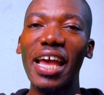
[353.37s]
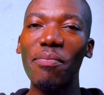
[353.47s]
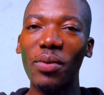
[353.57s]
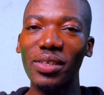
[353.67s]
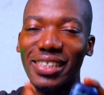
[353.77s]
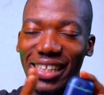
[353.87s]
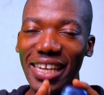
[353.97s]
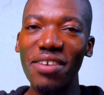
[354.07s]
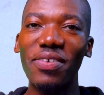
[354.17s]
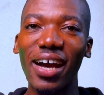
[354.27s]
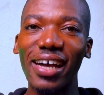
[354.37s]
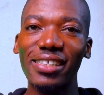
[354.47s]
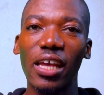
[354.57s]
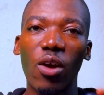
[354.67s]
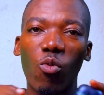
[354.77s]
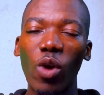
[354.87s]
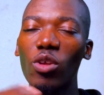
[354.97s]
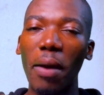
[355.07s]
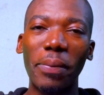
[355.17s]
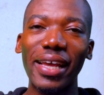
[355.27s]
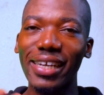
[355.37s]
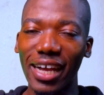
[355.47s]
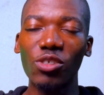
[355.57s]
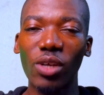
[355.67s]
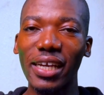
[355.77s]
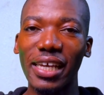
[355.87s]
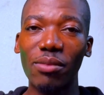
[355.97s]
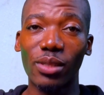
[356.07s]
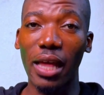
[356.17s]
earbud delivers when you are playing casual games